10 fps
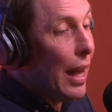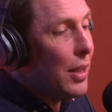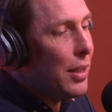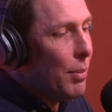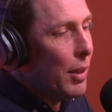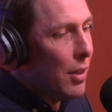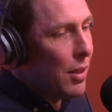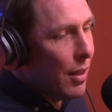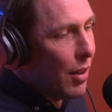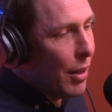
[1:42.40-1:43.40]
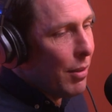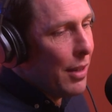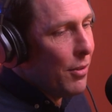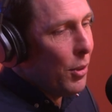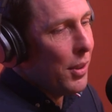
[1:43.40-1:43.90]
largely because of the high
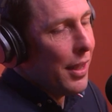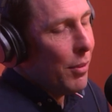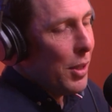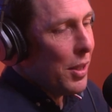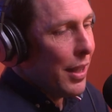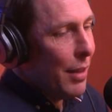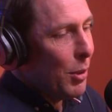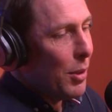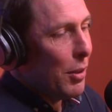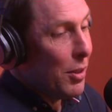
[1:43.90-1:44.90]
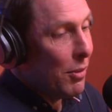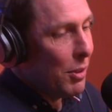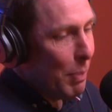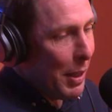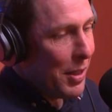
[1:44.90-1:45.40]
rainfall there, which enables lots of
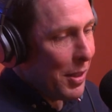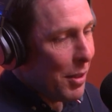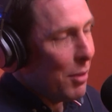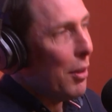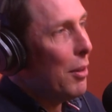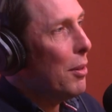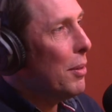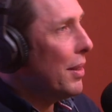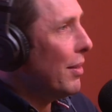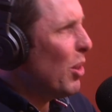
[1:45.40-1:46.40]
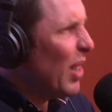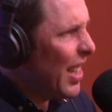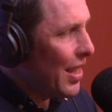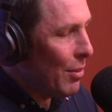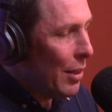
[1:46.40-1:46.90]
species to grow and
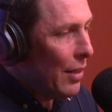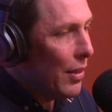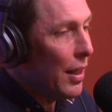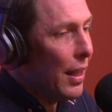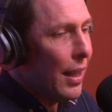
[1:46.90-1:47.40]
trees and whatever.